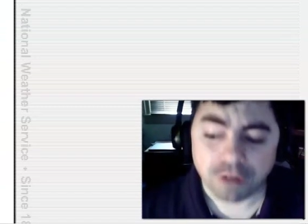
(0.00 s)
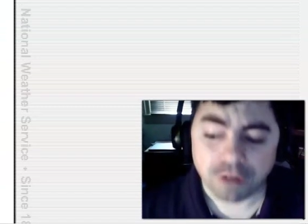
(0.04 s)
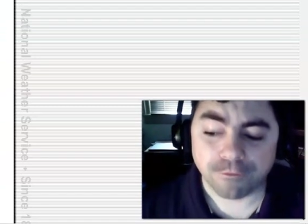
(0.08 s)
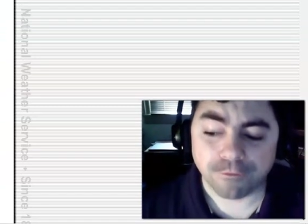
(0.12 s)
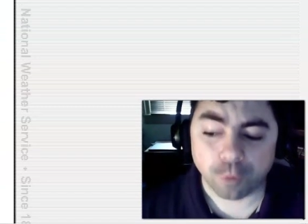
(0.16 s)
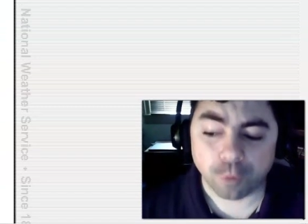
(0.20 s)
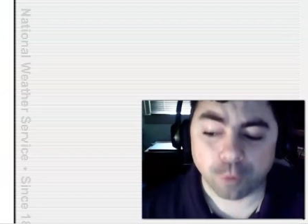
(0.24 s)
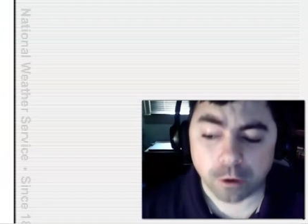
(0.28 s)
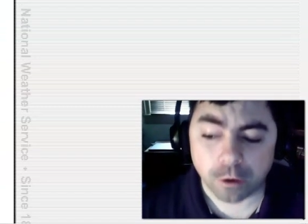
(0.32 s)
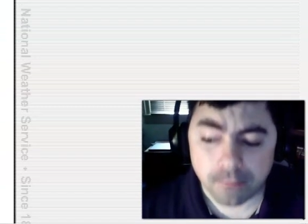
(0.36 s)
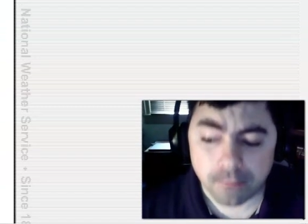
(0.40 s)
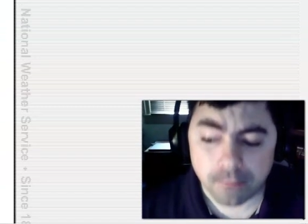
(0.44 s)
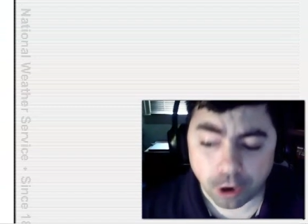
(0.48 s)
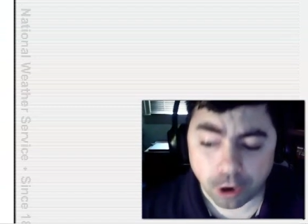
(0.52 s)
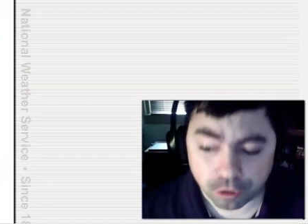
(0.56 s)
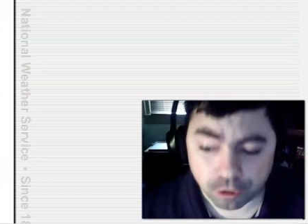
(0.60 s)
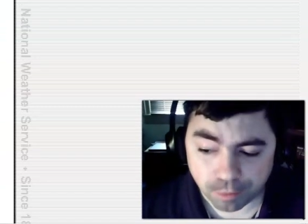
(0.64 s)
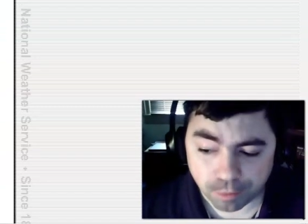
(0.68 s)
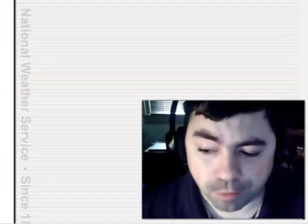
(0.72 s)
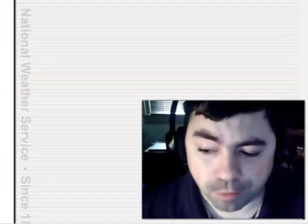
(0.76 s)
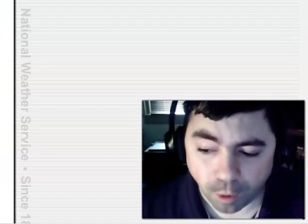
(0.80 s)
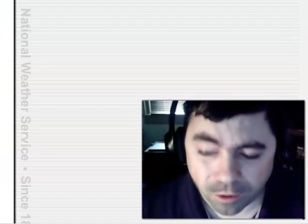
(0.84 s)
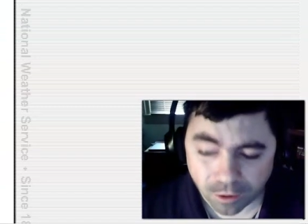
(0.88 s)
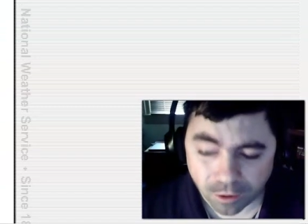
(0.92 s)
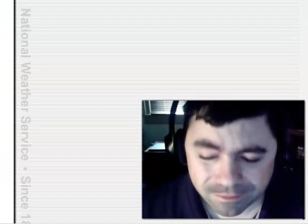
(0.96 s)
for the
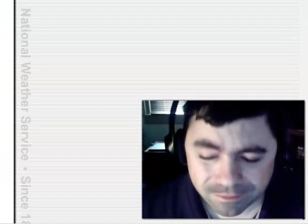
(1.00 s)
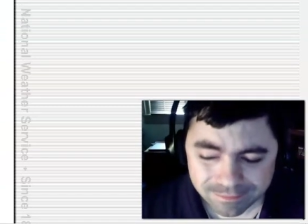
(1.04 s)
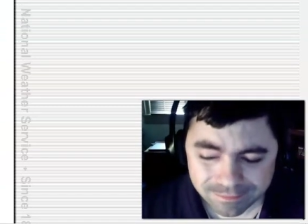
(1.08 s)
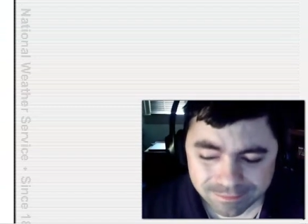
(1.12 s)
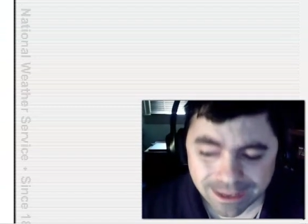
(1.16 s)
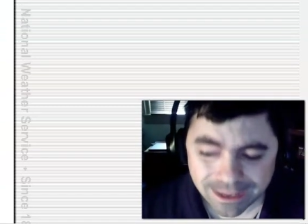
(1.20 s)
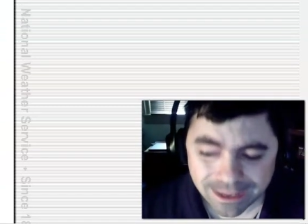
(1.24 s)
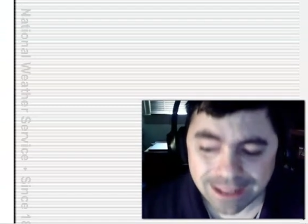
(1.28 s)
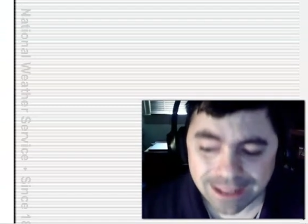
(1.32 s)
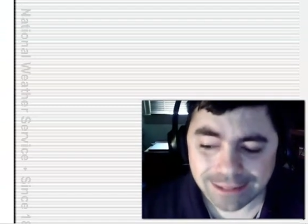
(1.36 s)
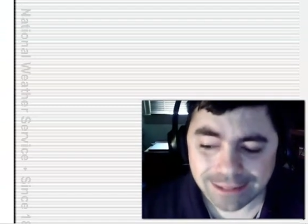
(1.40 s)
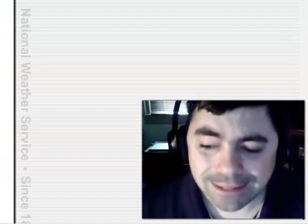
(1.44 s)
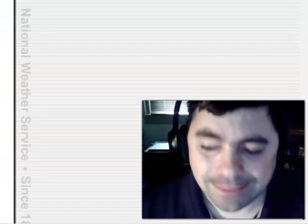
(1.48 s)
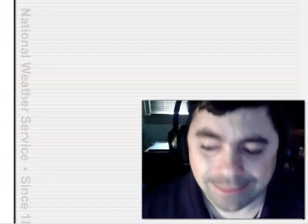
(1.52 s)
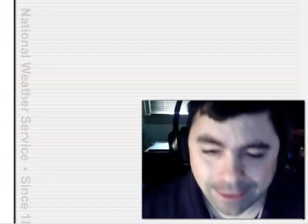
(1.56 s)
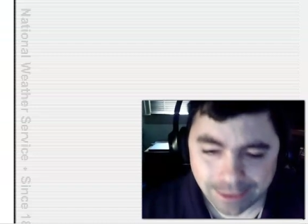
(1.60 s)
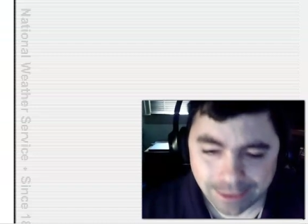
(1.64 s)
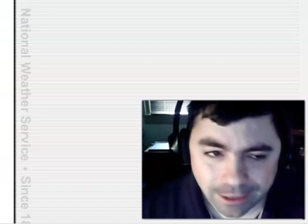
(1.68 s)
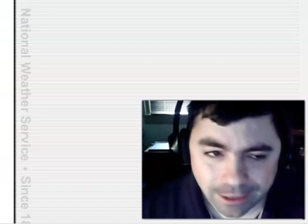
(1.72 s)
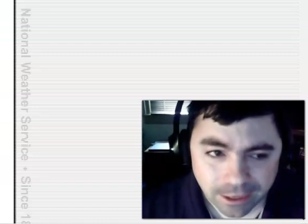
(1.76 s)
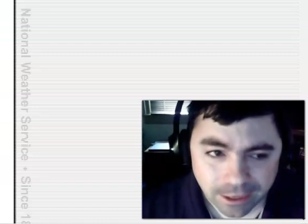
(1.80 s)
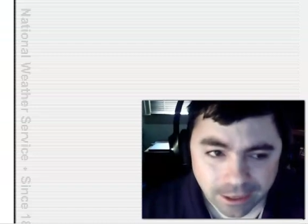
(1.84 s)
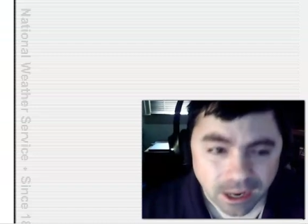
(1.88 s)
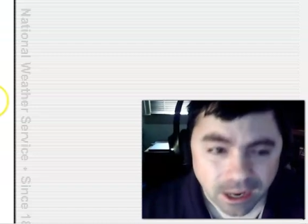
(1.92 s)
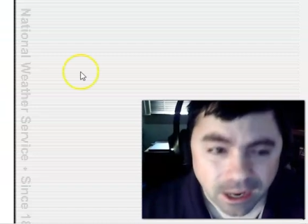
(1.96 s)
most part,
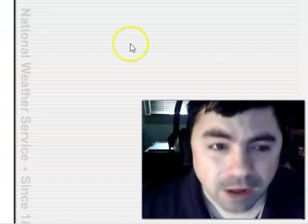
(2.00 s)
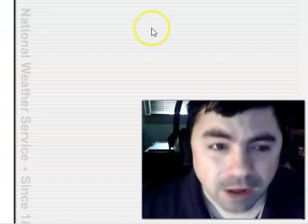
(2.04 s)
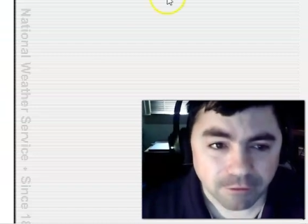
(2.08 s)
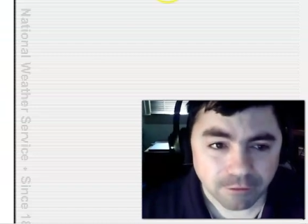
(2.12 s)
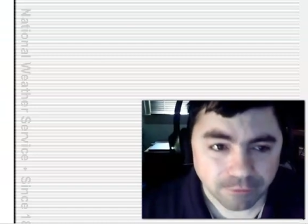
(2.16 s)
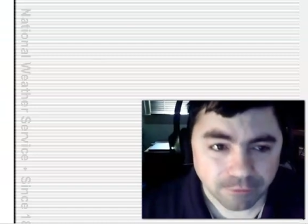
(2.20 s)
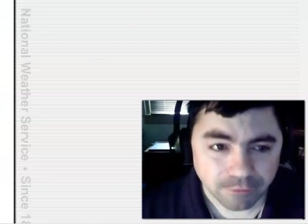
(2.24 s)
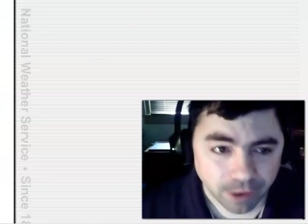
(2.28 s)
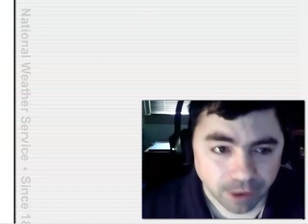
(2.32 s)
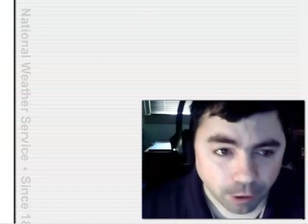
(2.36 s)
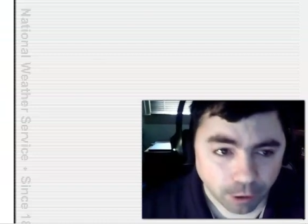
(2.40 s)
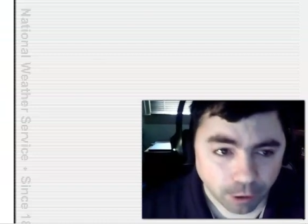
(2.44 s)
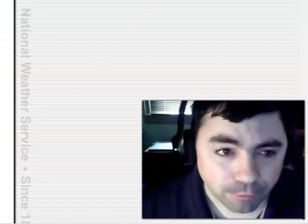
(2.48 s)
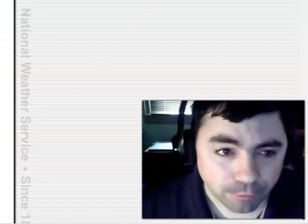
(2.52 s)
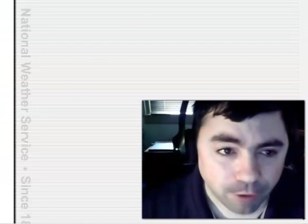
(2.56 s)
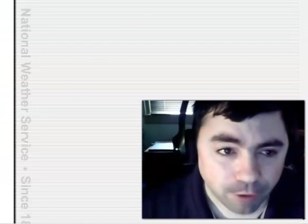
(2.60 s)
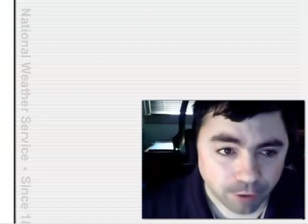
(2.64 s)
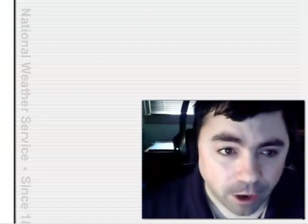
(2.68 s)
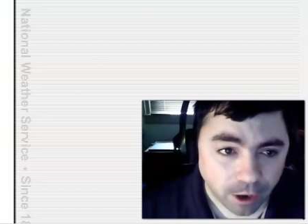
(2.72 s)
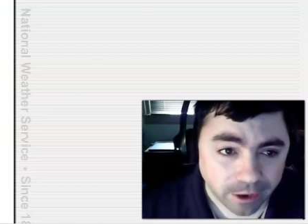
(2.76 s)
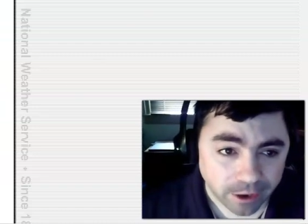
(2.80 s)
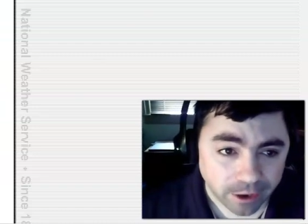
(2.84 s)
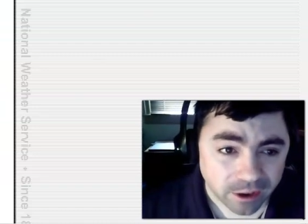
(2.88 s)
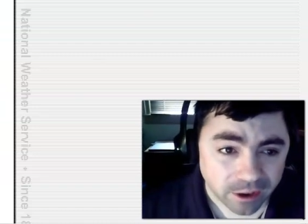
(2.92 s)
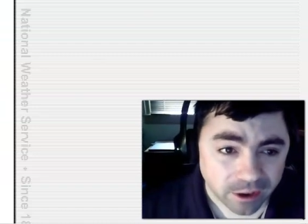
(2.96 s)
did verify.